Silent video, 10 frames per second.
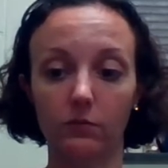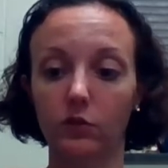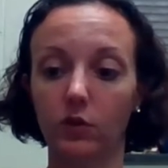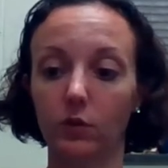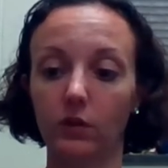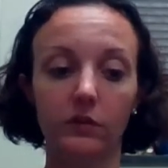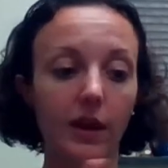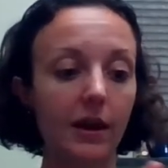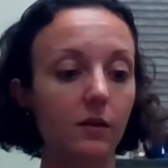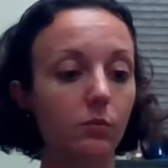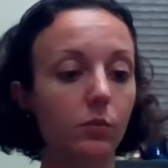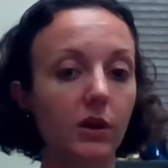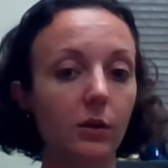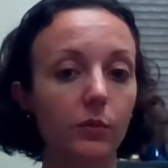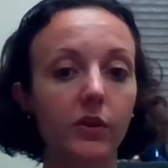so this atom
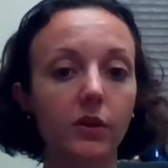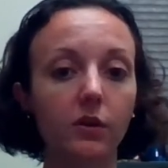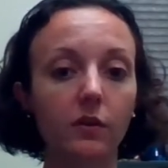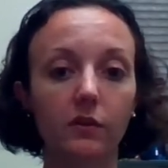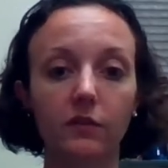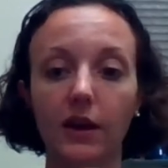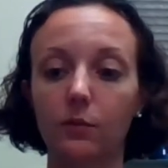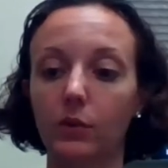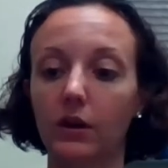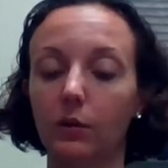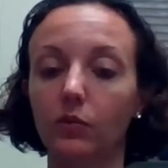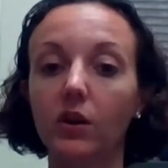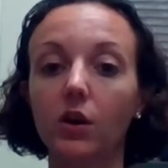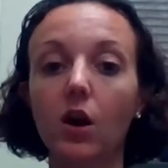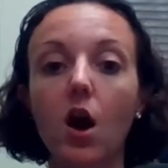becomes here and this atom becomes
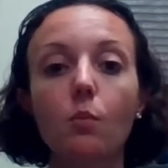here,